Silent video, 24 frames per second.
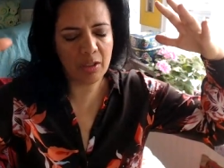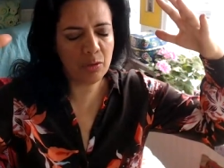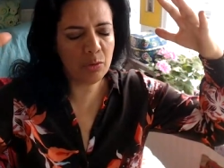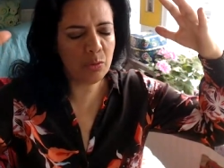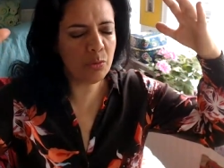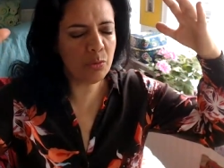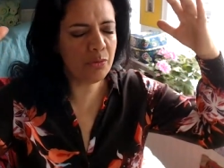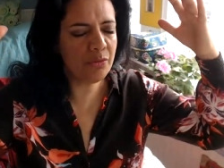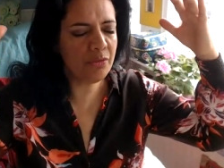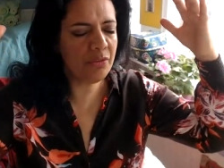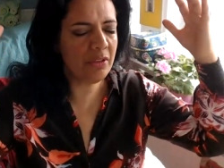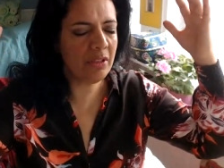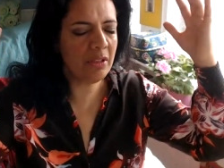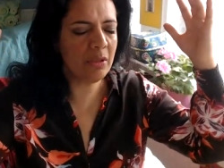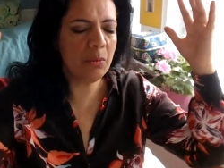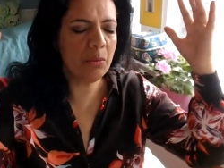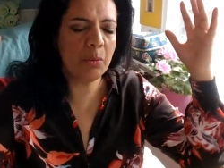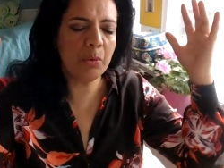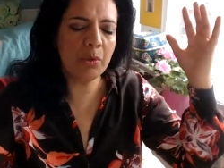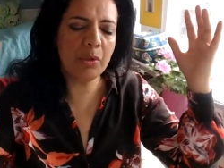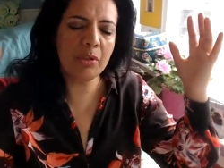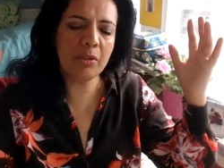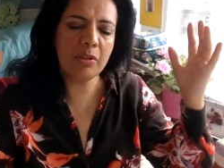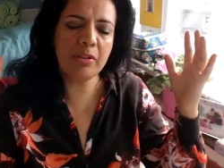and to feel
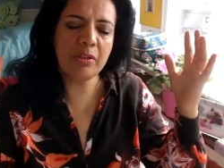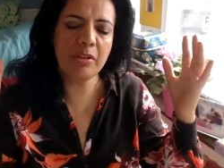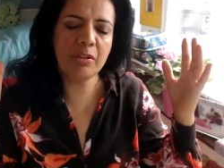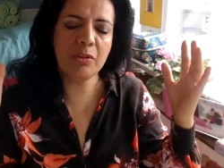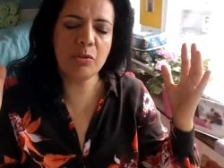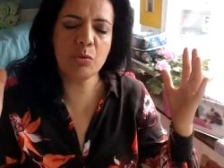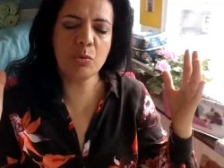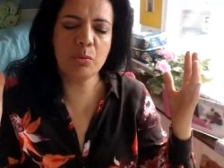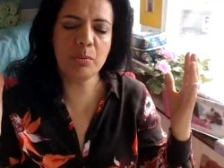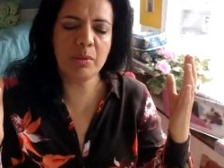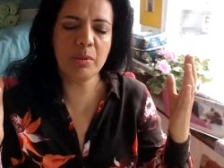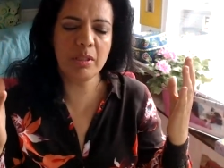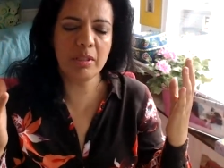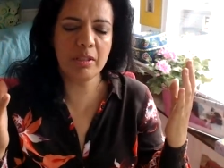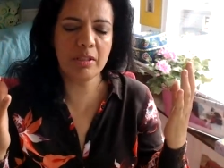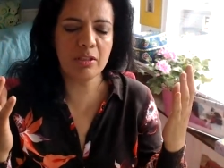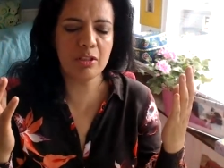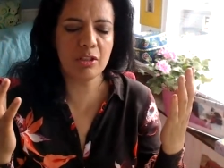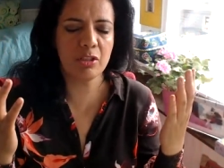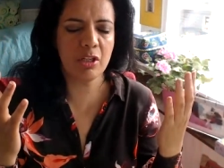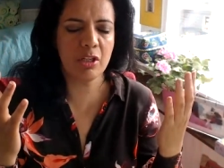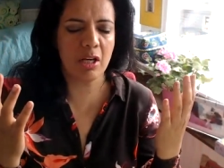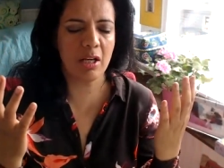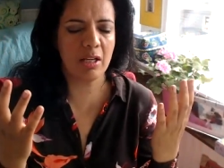worthy to be
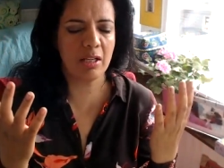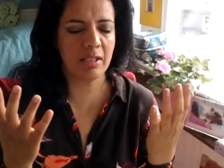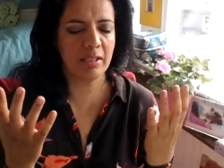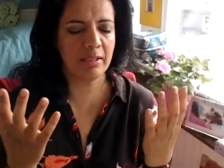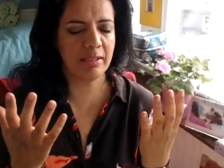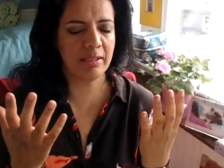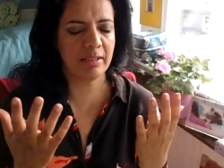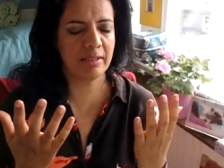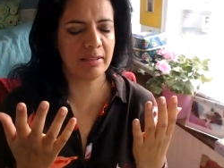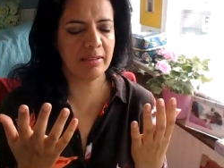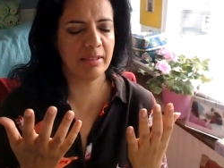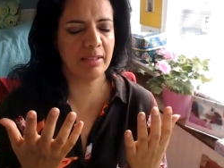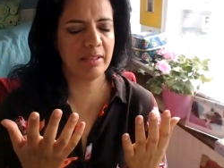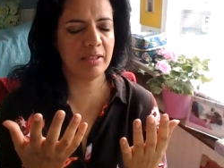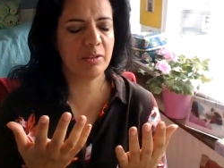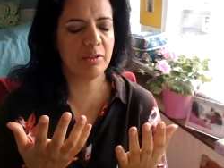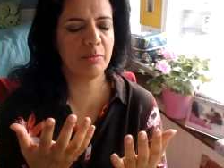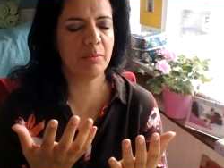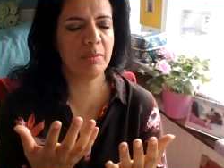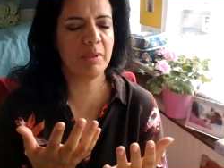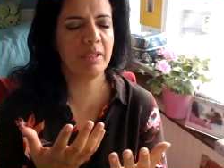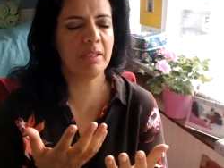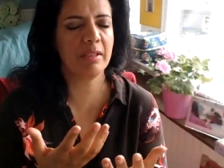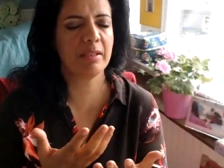the child that
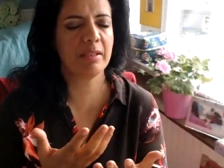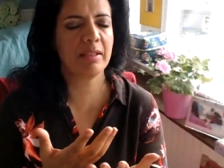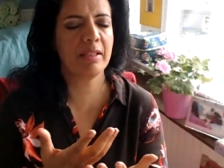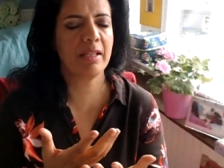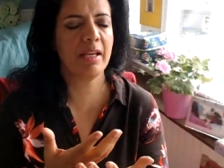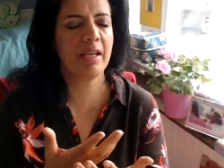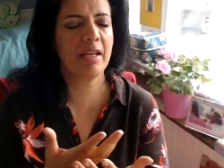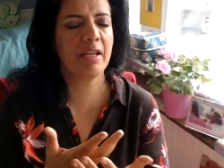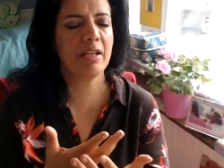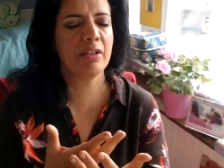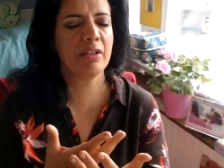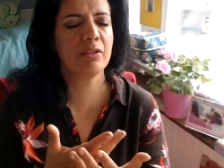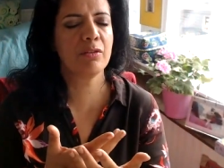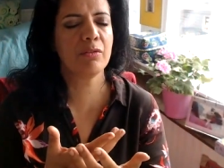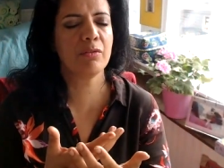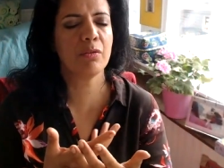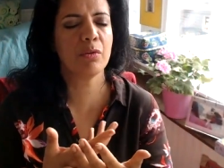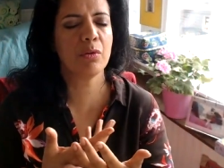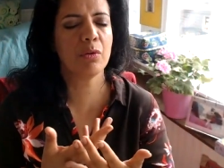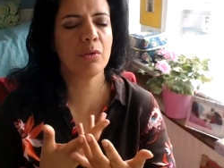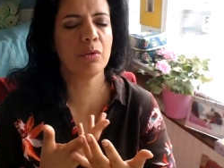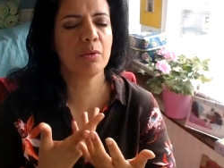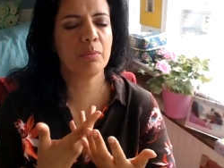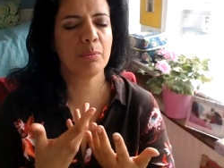is being cared
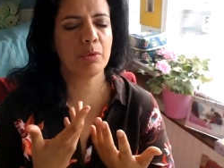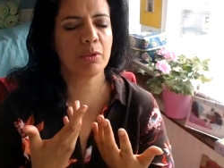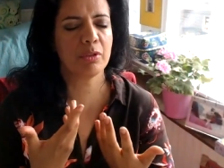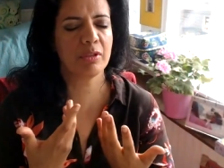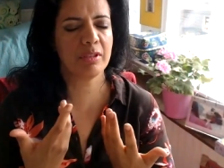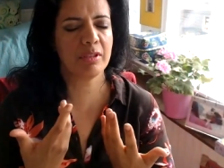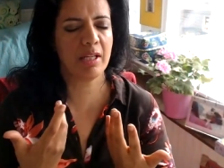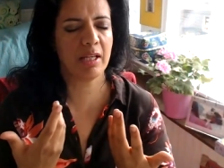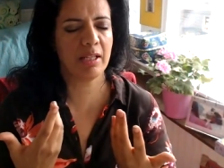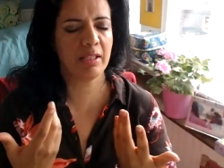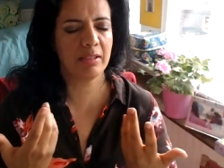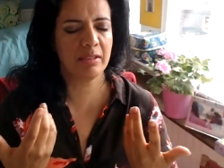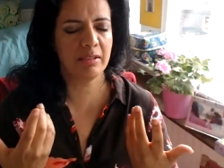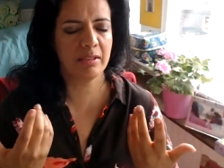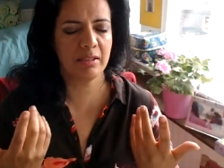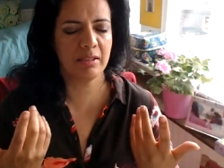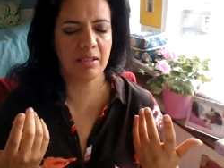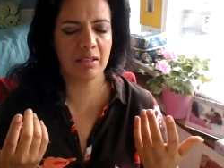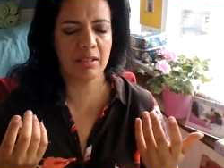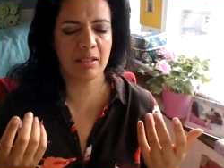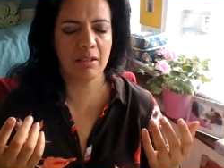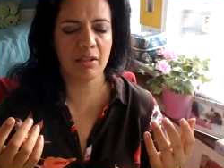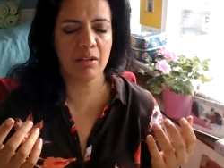for, protected,